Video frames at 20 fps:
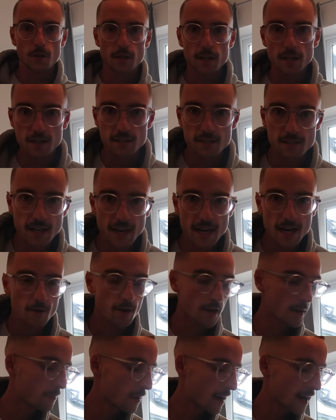it is
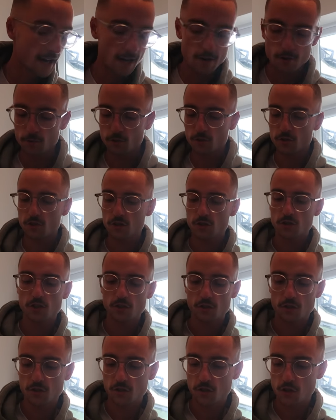now
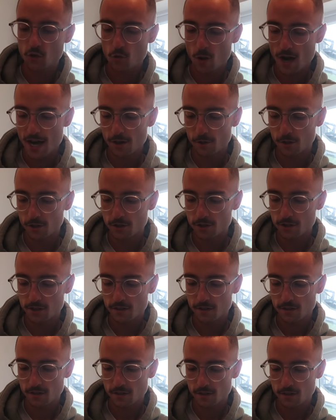about 2
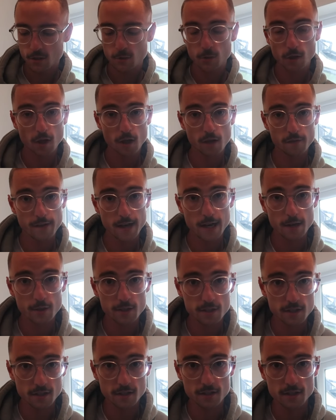hours, 2.5
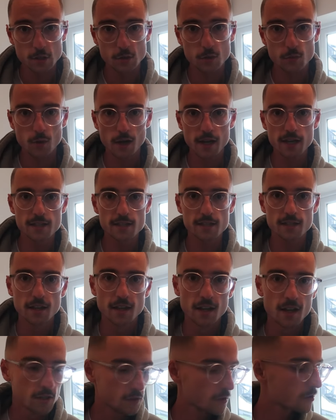hours until the race.
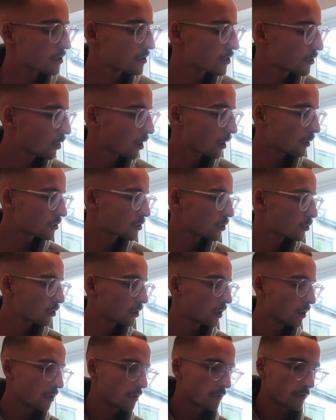So I just thought I would
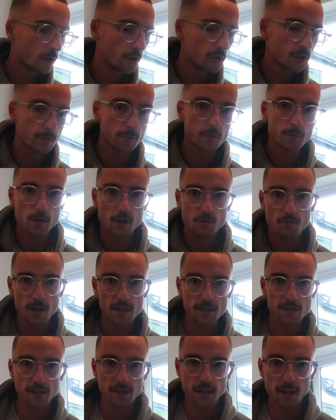talk you through some of my
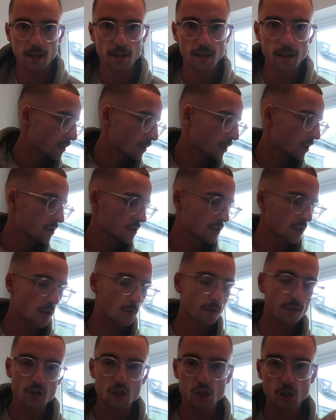race kit. So we're gonna
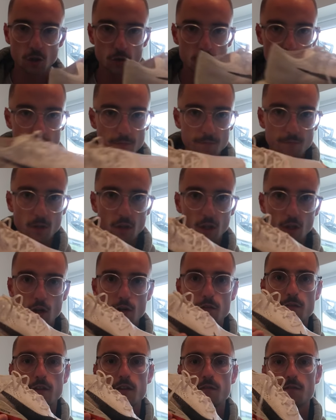start with the shoes. I'm gonna
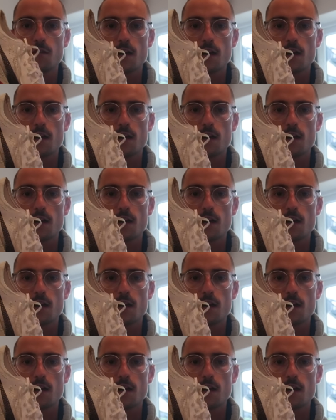go for the